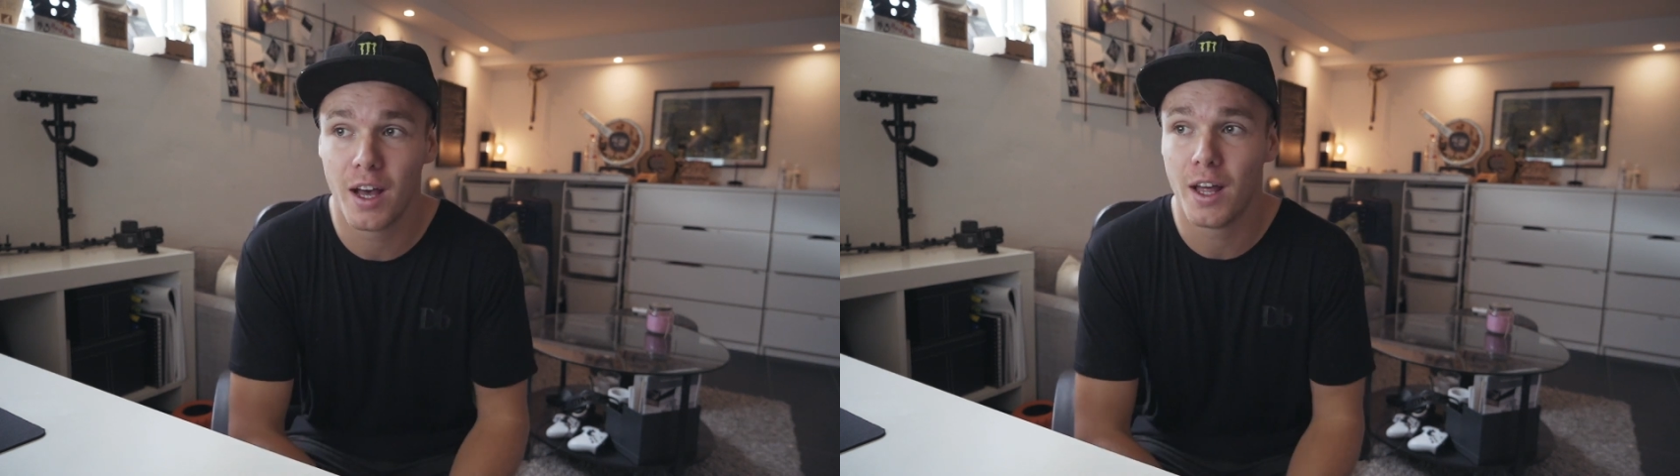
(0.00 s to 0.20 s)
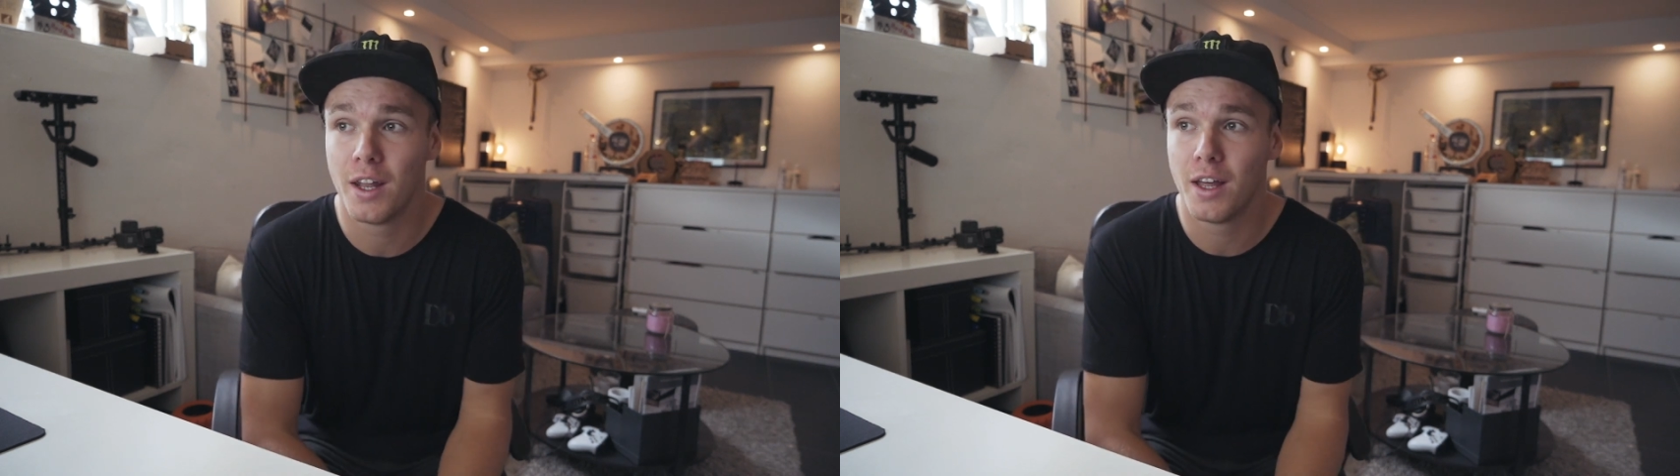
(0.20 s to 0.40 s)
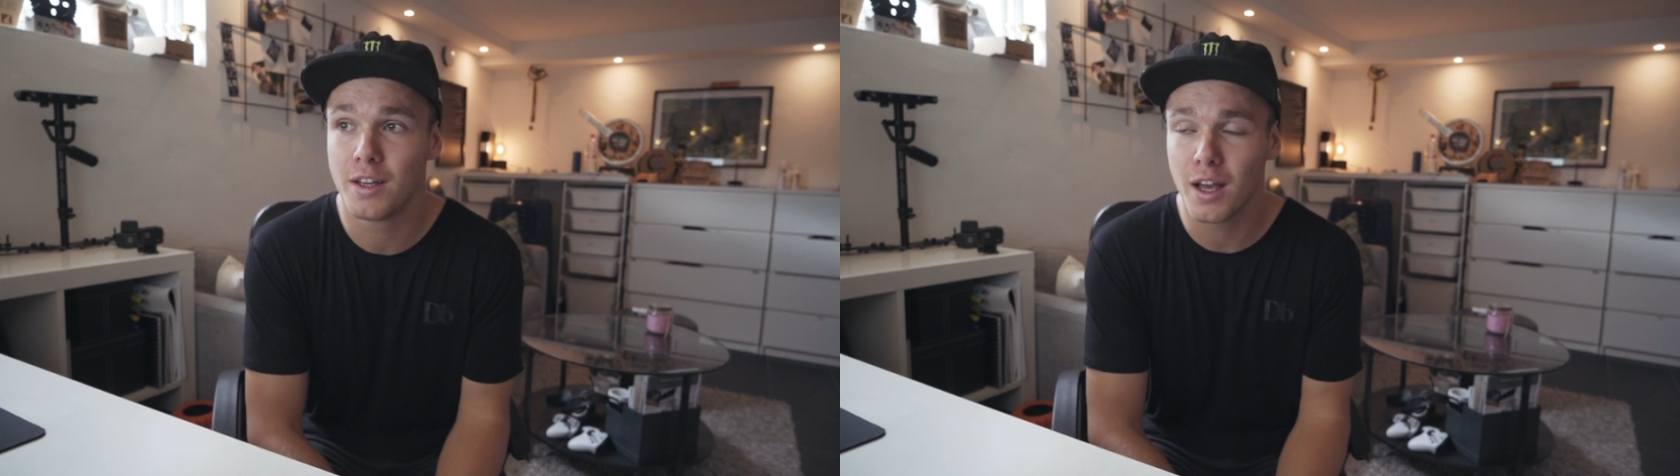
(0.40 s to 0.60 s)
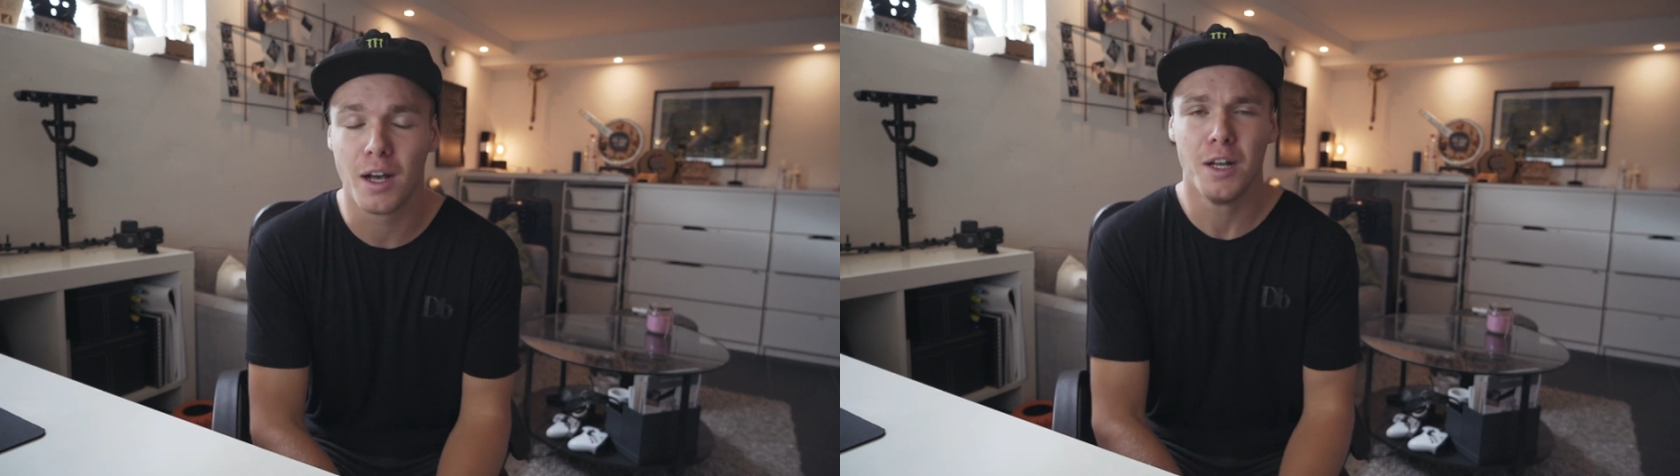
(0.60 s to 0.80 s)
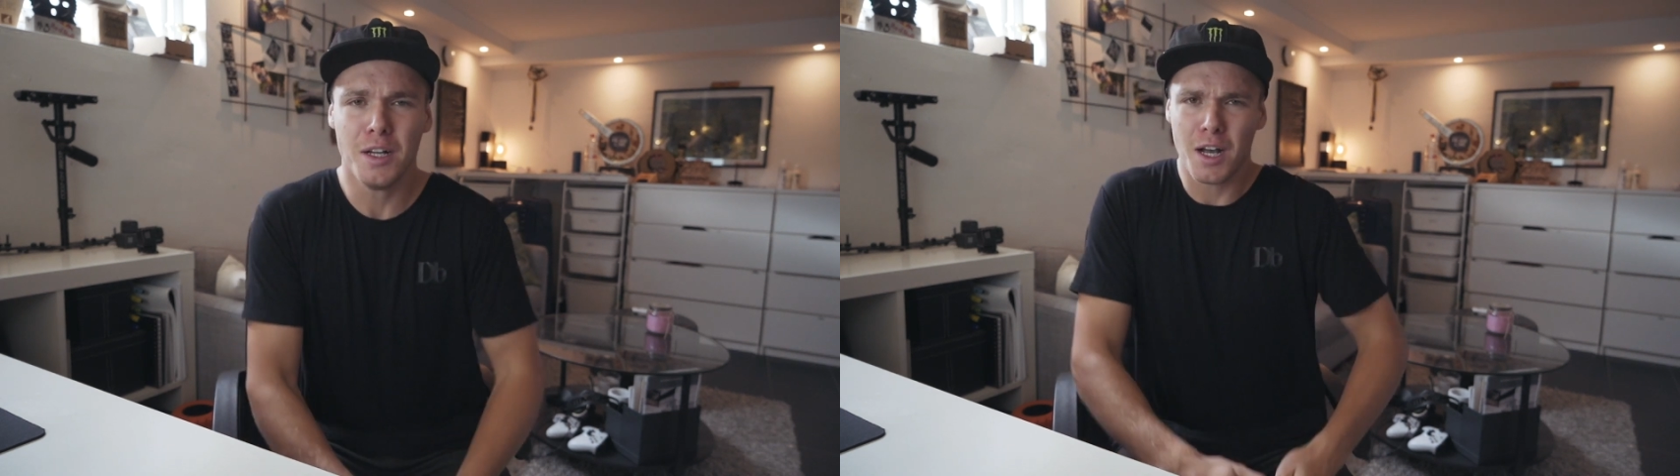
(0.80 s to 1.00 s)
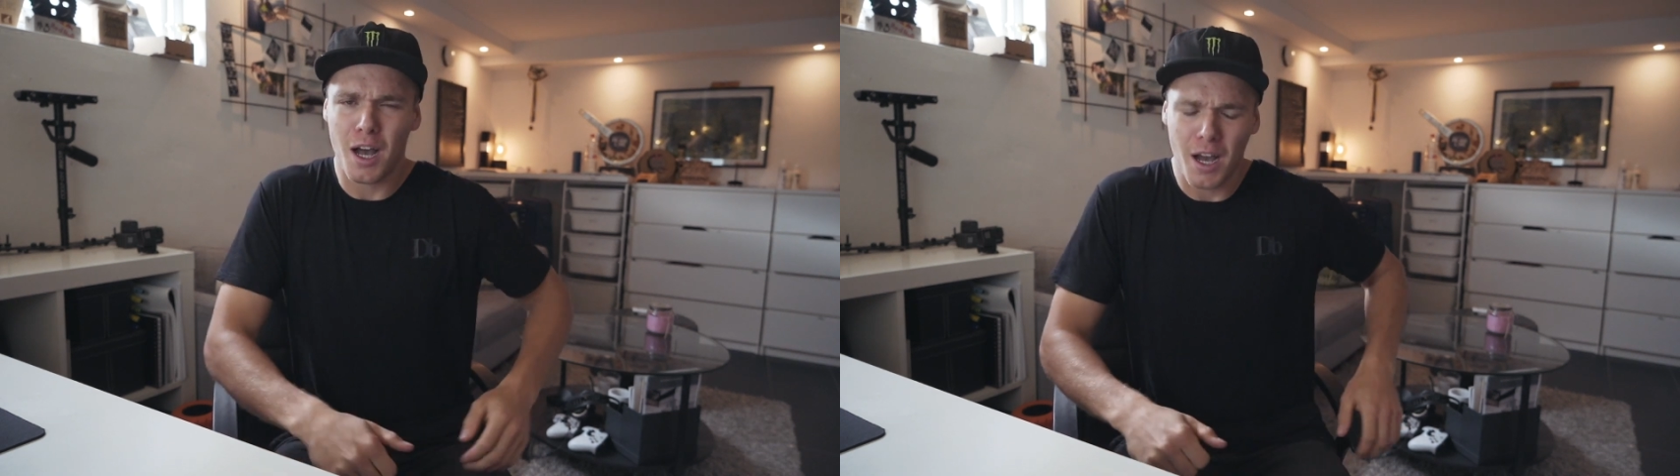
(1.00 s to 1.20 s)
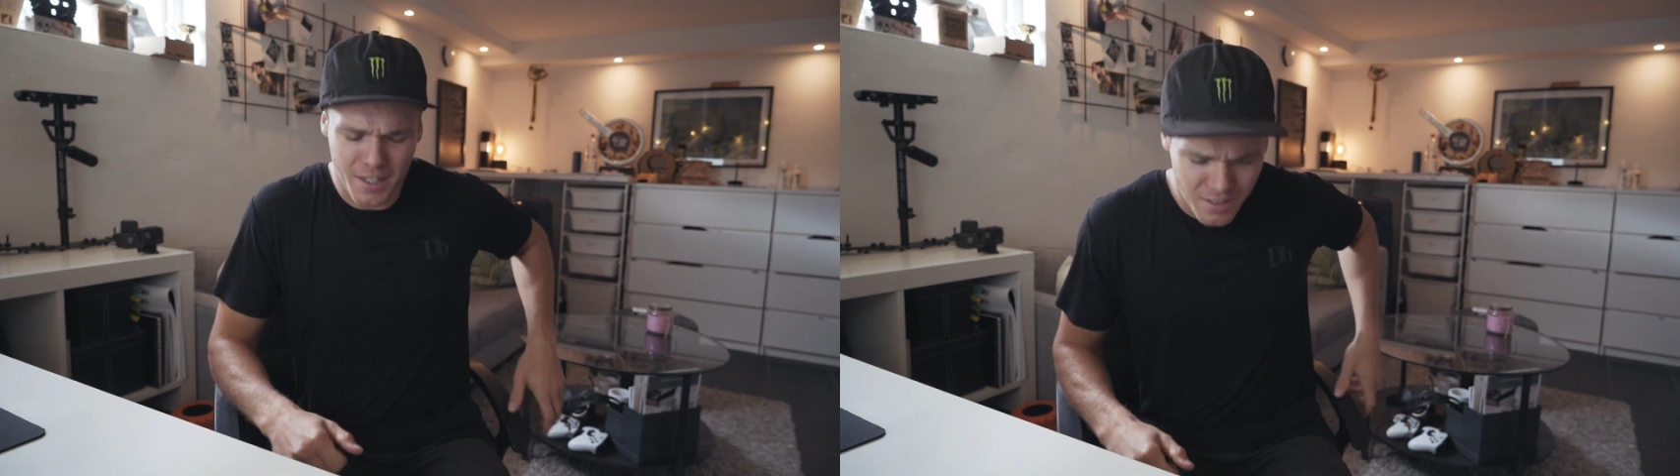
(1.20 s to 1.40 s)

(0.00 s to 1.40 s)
and uh, yeah, I